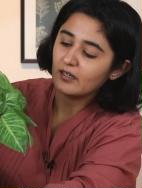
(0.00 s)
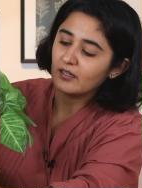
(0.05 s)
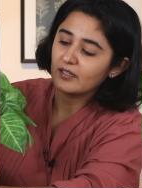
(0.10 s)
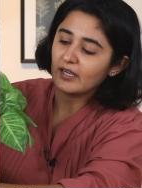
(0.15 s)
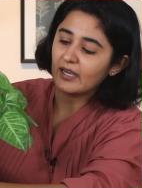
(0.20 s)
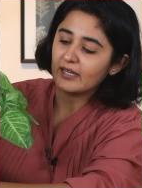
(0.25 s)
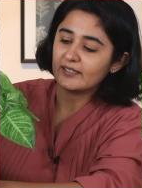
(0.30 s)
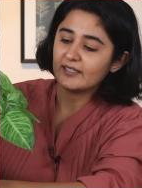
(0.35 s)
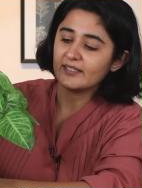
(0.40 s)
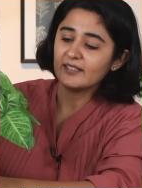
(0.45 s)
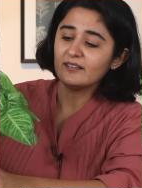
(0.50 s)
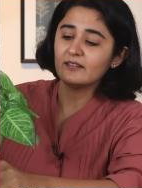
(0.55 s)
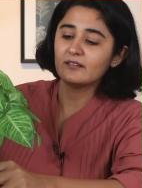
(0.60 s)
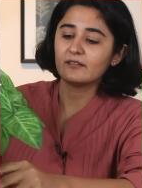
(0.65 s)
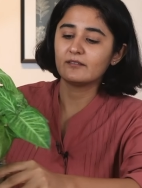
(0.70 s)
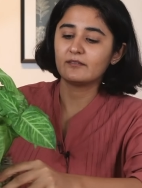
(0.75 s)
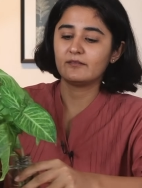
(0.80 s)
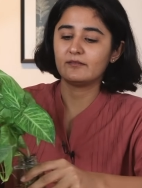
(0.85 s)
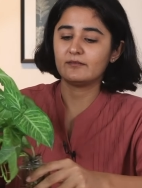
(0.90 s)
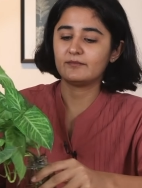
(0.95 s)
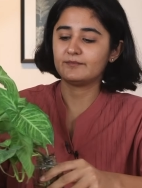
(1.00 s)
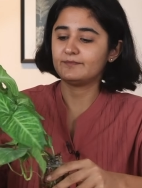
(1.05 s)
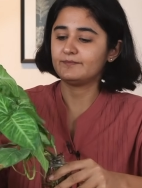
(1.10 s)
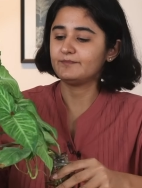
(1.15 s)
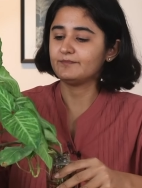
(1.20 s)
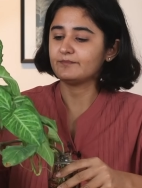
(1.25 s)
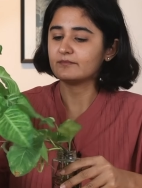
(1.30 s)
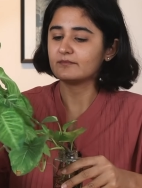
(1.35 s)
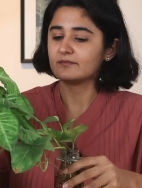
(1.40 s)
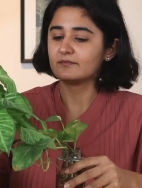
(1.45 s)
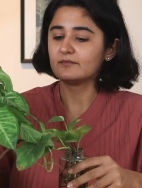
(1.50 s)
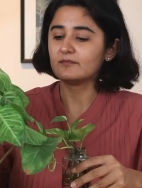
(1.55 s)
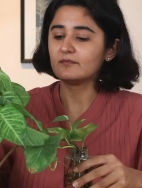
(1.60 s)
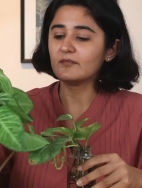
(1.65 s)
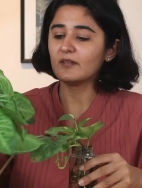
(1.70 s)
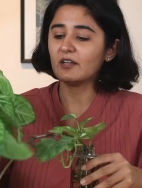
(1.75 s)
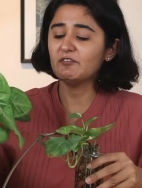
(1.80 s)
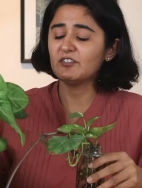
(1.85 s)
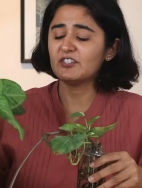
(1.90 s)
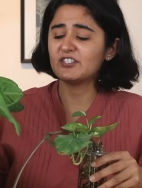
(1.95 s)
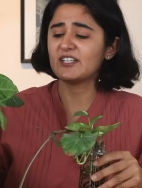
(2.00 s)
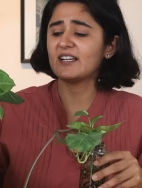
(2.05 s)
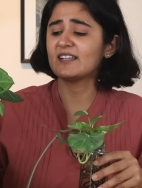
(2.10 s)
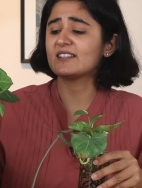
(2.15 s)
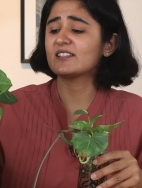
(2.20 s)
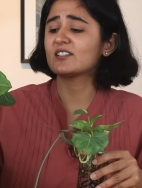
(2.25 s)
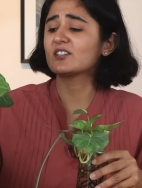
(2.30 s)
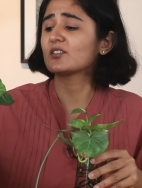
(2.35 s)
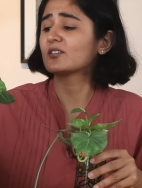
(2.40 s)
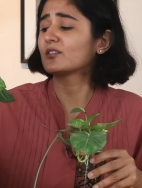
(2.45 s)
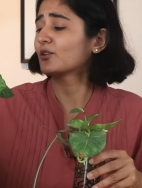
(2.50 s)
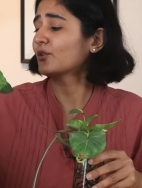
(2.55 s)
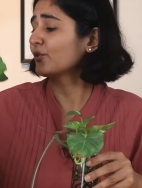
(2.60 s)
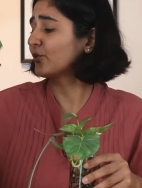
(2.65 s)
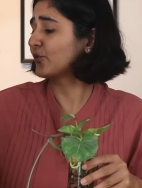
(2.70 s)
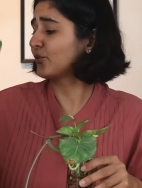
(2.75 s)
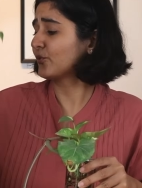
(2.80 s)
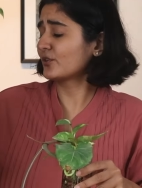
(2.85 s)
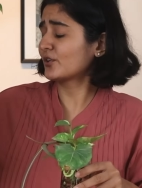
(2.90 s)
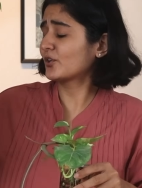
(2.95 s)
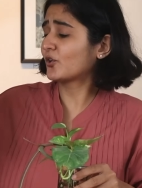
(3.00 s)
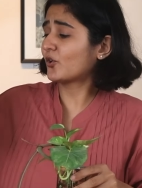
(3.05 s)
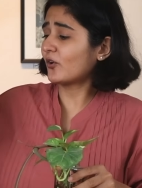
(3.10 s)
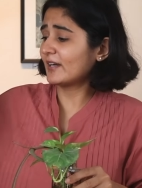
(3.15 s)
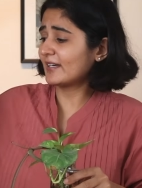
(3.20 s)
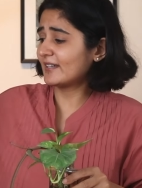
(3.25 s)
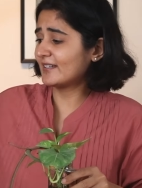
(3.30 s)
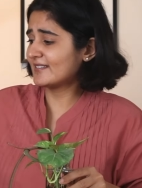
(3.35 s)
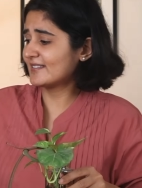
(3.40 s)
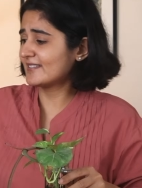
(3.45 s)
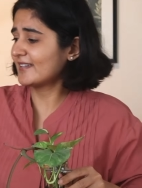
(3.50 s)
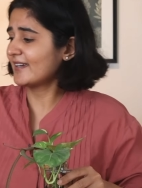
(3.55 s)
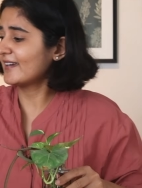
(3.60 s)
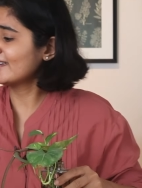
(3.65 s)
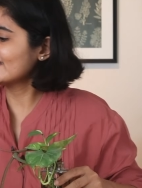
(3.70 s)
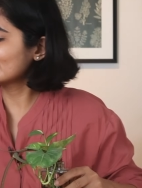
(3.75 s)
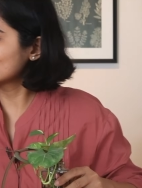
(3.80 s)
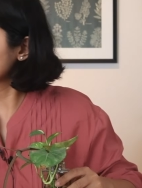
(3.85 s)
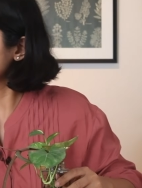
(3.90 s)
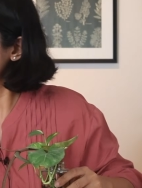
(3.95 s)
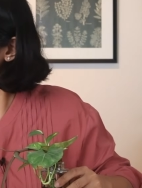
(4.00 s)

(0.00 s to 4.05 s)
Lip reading: a cutting which has grown quite in size,